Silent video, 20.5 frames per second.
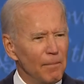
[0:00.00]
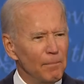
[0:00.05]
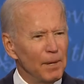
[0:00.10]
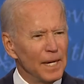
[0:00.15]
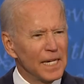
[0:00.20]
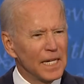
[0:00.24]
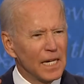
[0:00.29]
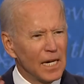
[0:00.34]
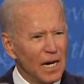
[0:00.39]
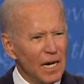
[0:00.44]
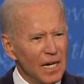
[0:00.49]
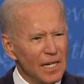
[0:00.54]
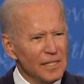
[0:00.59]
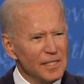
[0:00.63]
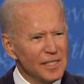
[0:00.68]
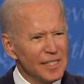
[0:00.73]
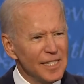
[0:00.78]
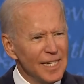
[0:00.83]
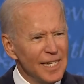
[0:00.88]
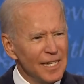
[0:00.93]

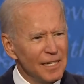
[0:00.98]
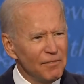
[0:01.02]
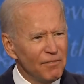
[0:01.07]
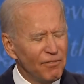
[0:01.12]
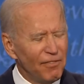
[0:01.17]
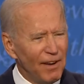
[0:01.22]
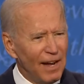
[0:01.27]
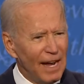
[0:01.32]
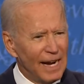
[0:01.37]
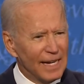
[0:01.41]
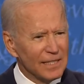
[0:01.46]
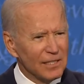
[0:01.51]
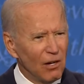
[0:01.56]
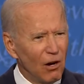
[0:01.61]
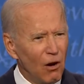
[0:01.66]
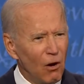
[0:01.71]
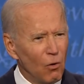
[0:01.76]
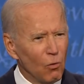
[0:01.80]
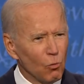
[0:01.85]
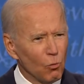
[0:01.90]
because he in fact
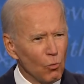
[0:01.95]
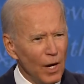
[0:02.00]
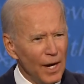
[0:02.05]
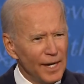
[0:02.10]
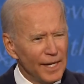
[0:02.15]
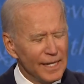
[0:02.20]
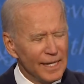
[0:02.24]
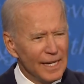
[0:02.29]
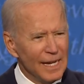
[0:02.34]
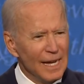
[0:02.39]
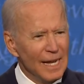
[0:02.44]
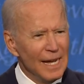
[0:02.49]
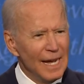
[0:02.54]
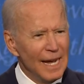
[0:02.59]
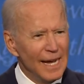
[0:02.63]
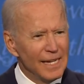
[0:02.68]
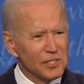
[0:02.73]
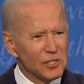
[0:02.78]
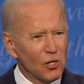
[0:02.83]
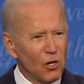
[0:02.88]
already
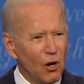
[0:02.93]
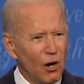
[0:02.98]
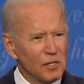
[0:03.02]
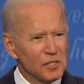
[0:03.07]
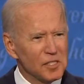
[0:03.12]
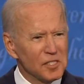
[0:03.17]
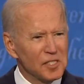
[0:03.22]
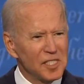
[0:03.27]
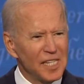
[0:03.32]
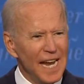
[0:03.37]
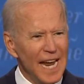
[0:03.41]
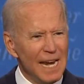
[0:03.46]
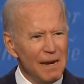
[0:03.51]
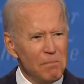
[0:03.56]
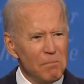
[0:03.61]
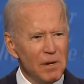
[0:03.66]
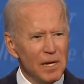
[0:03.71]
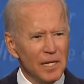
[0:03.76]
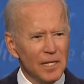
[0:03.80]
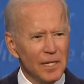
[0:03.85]
has cost
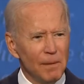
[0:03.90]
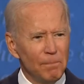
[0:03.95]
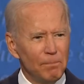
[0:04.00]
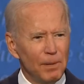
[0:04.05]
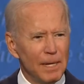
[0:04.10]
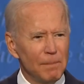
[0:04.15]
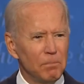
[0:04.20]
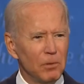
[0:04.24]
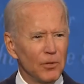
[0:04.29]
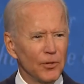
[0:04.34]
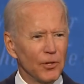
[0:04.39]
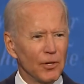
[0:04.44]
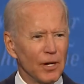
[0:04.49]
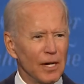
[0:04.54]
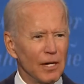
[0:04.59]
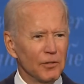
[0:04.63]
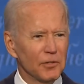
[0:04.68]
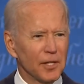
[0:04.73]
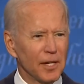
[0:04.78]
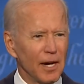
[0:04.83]
10 million people their
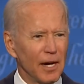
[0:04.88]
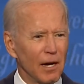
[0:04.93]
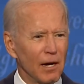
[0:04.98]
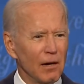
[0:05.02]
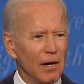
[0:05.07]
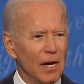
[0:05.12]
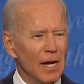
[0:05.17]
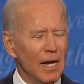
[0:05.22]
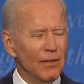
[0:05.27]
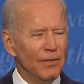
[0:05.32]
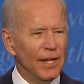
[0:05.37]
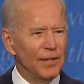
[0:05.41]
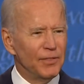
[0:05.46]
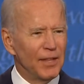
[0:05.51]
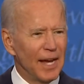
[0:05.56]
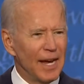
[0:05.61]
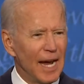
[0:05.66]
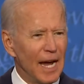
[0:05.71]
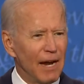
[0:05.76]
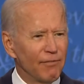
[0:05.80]
health care that
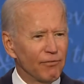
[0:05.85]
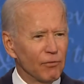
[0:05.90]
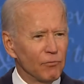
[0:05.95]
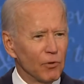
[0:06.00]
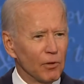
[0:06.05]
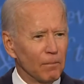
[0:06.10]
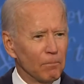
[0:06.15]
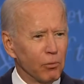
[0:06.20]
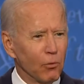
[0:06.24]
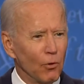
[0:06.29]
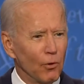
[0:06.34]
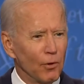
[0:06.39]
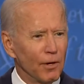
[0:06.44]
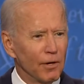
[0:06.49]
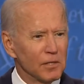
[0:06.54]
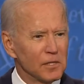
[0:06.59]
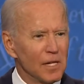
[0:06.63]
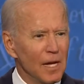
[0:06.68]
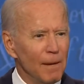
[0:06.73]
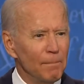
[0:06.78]
they had from their
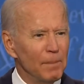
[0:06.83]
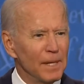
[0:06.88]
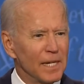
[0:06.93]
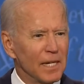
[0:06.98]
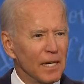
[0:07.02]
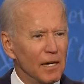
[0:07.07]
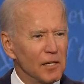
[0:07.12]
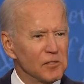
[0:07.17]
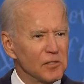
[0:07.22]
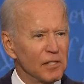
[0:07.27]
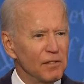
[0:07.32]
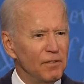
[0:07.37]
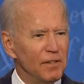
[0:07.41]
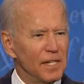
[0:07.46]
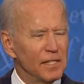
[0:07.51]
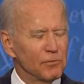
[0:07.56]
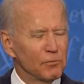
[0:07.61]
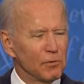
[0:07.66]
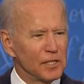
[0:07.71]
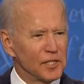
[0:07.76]
employers because of
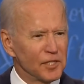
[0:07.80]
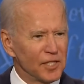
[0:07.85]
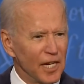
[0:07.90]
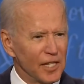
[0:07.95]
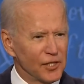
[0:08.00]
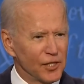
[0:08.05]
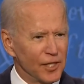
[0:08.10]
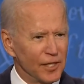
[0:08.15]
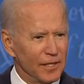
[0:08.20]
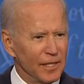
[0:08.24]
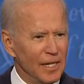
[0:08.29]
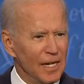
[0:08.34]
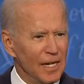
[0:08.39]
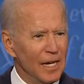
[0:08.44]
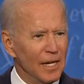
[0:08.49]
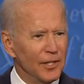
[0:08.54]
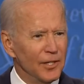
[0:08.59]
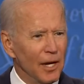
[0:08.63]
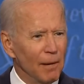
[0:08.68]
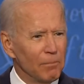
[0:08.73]
his recession.
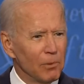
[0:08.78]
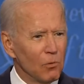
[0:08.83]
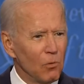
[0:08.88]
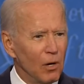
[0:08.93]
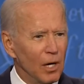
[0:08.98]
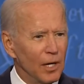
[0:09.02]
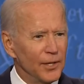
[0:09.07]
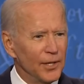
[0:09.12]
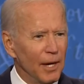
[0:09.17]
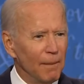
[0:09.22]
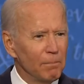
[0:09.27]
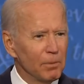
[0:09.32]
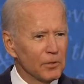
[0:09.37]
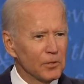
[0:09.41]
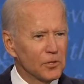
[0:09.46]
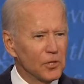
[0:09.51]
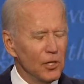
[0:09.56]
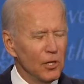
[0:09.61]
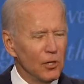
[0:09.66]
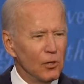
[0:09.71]
Number one. Number
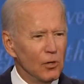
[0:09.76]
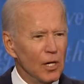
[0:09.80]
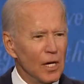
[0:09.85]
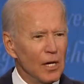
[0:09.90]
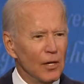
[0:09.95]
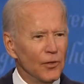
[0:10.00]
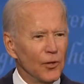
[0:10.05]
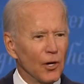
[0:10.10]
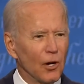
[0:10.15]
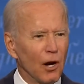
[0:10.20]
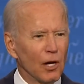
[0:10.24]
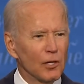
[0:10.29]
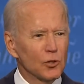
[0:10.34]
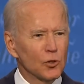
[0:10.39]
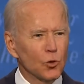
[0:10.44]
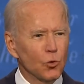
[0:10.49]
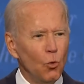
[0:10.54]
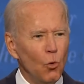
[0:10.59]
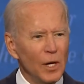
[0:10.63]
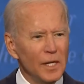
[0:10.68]
oh, oh two, oh, yeah, yeah. there are
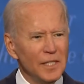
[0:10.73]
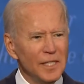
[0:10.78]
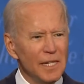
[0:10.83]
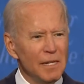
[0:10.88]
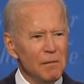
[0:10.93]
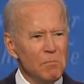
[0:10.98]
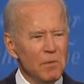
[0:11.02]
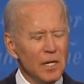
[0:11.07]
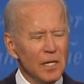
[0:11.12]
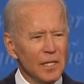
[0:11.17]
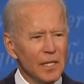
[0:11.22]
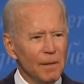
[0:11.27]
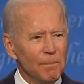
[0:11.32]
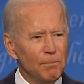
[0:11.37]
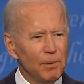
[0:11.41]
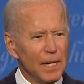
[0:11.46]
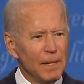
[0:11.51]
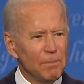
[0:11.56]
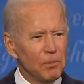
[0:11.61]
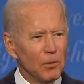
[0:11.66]
20 million
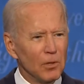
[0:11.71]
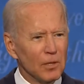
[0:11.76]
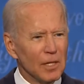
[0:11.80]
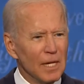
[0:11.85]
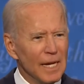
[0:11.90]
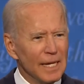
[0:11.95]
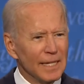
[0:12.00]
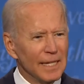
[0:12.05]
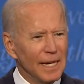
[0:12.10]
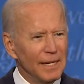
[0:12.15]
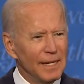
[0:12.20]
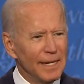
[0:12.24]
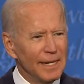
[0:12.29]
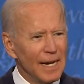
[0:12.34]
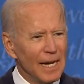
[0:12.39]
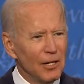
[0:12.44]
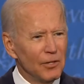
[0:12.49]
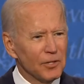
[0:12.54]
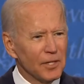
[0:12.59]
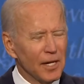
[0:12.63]
people getting
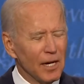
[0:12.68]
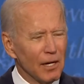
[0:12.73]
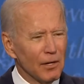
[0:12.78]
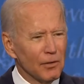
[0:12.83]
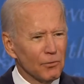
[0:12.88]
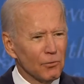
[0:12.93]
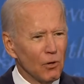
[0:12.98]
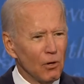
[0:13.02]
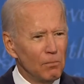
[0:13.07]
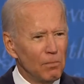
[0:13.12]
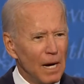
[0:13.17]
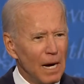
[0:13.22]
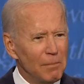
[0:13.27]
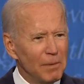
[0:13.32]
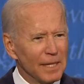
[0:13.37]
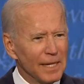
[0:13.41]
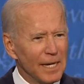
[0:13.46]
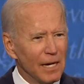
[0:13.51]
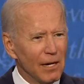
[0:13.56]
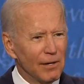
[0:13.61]
health care through
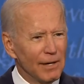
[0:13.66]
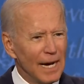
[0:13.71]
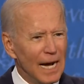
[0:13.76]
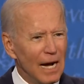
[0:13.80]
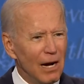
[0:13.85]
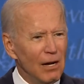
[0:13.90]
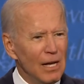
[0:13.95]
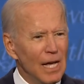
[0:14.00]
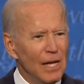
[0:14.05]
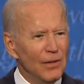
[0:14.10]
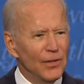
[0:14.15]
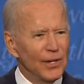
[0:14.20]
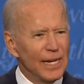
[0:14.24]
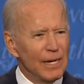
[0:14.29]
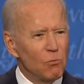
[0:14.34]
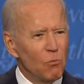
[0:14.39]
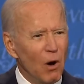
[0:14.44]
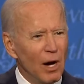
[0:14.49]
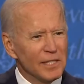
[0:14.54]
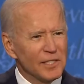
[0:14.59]
Obamacare now that
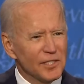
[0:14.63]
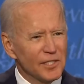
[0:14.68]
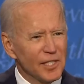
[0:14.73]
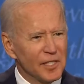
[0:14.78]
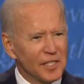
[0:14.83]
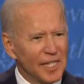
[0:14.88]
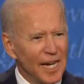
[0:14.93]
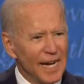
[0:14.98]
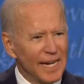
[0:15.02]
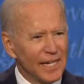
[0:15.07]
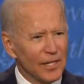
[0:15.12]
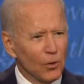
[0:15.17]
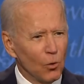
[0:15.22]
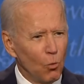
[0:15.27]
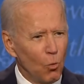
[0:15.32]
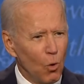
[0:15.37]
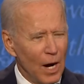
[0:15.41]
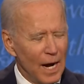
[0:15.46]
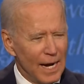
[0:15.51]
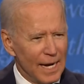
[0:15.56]
he wants to take it
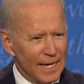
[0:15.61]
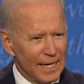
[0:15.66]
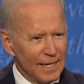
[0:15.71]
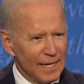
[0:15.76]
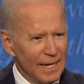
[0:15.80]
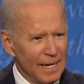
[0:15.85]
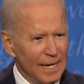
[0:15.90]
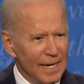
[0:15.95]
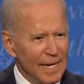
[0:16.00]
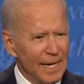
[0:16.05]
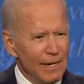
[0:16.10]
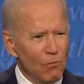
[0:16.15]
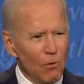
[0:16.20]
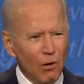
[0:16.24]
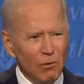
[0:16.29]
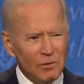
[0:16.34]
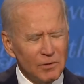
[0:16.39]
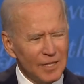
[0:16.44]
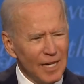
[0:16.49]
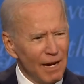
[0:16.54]
away. He
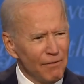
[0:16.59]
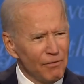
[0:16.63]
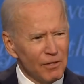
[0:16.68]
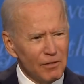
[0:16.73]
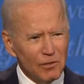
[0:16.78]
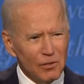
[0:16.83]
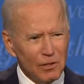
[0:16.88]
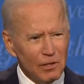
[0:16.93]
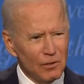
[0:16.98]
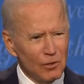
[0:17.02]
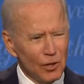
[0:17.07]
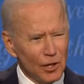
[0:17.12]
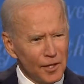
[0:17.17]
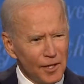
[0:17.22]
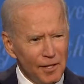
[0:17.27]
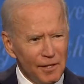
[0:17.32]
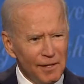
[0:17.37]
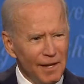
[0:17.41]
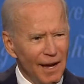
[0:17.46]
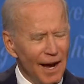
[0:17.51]
won't ever look
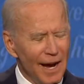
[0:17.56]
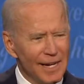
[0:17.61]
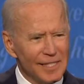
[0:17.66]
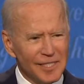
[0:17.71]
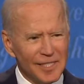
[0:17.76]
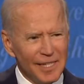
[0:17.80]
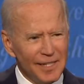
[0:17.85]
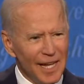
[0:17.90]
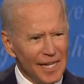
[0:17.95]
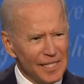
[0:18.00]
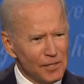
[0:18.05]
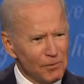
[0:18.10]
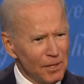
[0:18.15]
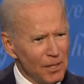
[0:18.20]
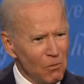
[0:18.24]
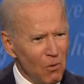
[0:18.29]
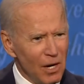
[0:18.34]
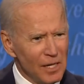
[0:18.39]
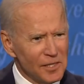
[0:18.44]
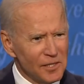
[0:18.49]
you in the eye and say that's what
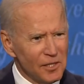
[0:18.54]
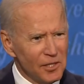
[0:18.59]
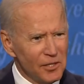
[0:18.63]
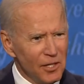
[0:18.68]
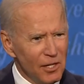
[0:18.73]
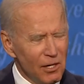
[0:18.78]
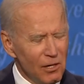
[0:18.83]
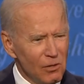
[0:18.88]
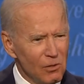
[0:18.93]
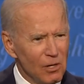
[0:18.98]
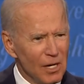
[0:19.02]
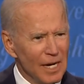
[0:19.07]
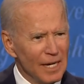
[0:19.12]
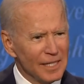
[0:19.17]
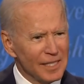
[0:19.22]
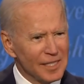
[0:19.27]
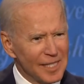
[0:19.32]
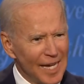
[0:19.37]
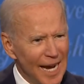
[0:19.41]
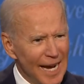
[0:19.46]
he wants to do
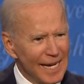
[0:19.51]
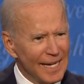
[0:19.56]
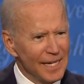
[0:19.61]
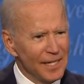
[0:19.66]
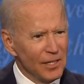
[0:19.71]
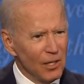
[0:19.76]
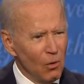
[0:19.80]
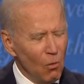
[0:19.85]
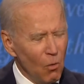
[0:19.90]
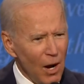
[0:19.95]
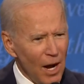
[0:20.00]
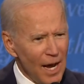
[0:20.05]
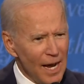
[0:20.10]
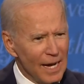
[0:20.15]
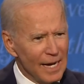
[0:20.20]
take it away.